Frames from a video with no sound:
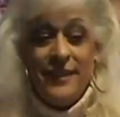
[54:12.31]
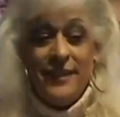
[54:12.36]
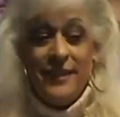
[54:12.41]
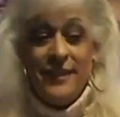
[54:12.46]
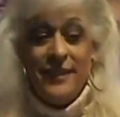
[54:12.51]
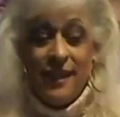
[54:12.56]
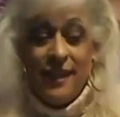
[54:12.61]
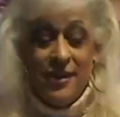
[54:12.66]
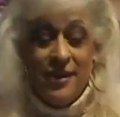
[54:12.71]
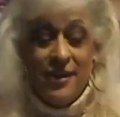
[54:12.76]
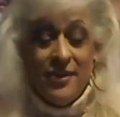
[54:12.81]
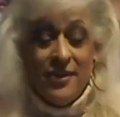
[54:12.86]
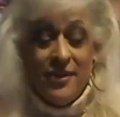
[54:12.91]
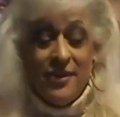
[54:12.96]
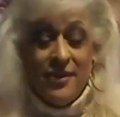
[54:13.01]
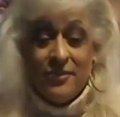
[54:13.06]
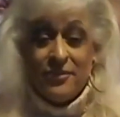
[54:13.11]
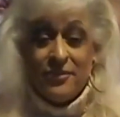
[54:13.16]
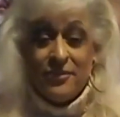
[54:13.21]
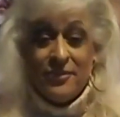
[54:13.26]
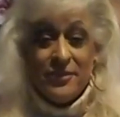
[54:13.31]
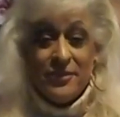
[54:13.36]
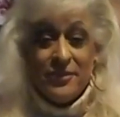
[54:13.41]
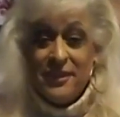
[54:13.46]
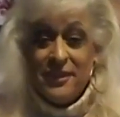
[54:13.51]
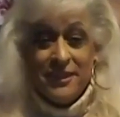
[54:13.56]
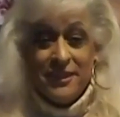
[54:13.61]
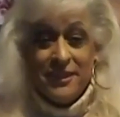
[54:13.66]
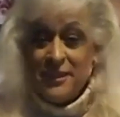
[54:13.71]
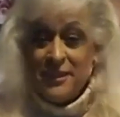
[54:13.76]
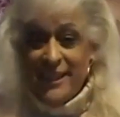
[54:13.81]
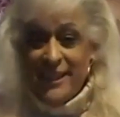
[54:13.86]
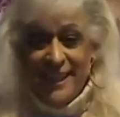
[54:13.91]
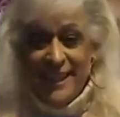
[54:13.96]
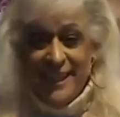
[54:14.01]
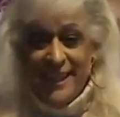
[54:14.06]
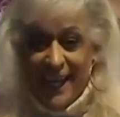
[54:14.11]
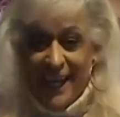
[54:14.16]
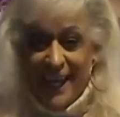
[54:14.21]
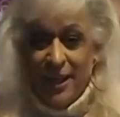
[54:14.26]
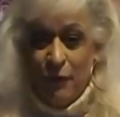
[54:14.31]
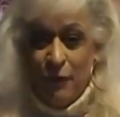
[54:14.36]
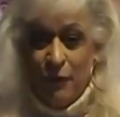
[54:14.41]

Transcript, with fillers: No, don't think that.